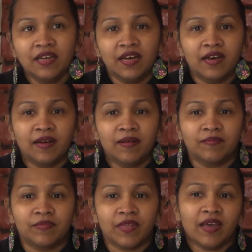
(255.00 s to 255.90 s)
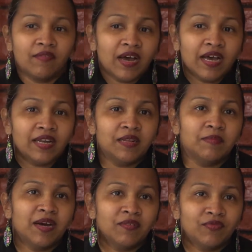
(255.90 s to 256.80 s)
um, have higher
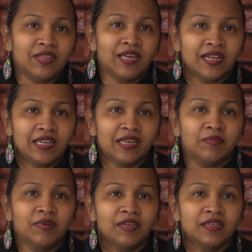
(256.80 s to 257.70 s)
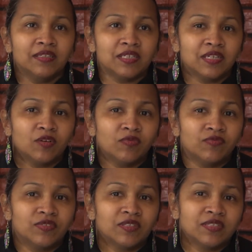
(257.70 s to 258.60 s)
demand for their labor instead of
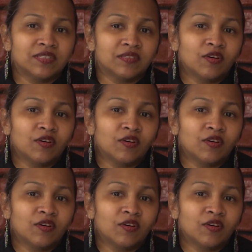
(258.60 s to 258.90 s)
just